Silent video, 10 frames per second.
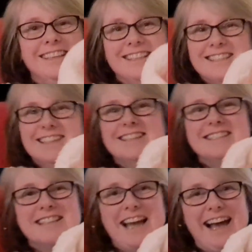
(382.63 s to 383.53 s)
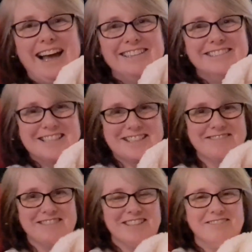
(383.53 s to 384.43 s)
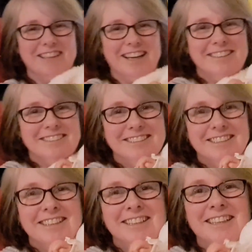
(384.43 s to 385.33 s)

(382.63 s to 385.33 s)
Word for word: Isn't this hat look so cute on her?